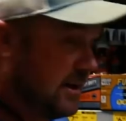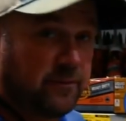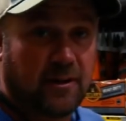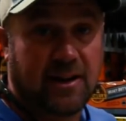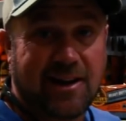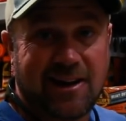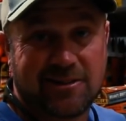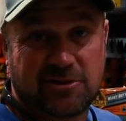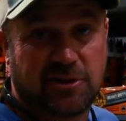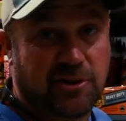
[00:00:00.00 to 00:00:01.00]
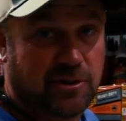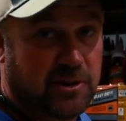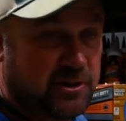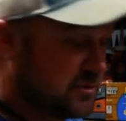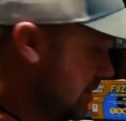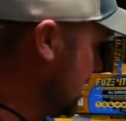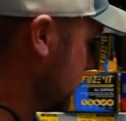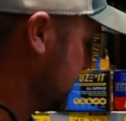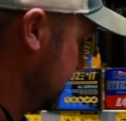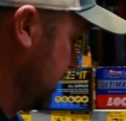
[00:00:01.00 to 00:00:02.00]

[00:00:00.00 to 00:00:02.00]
Definitely got to secure these rocks